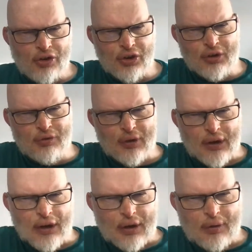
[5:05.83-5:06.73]
just sort of
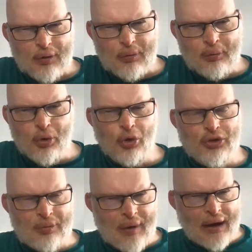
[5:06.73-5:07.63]

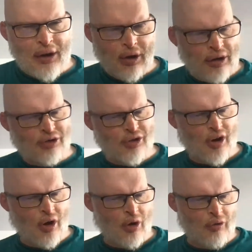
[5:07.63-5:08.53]
broaden my
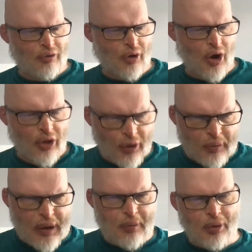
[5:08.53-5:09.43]
knowledge of
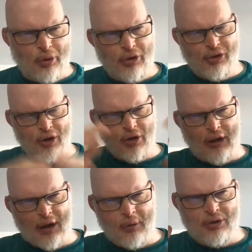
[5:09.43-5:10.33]
other people's
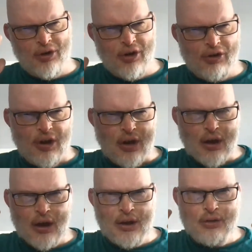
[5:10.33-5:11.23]
other languages,
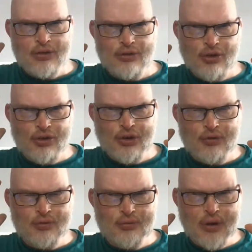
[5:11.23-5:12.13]
and just
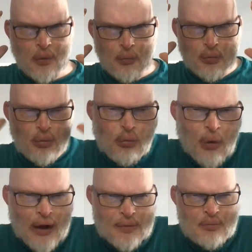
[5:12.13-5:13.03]
sort of
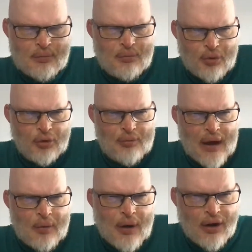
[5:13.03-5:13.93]
broaden
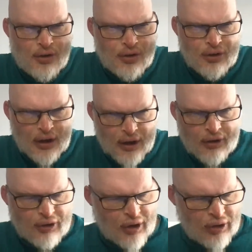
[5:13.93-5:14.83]
my horizons, I
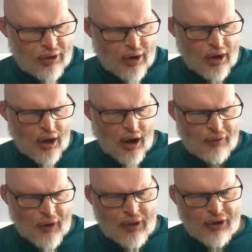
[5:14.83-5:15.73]
guess. And
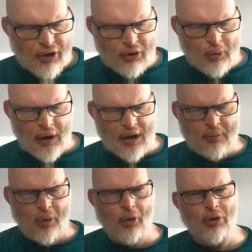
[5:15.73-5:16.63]
I find this as a really
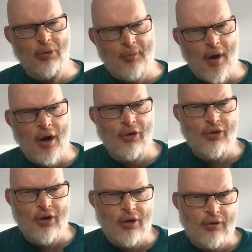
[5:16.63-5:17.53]
important
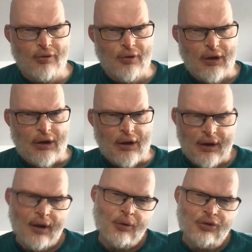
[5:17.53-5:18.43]
part of
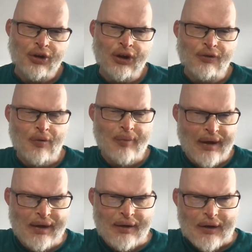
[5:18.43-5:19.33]
language learning for
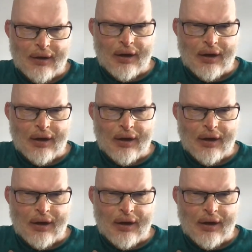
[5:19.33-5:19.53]
me.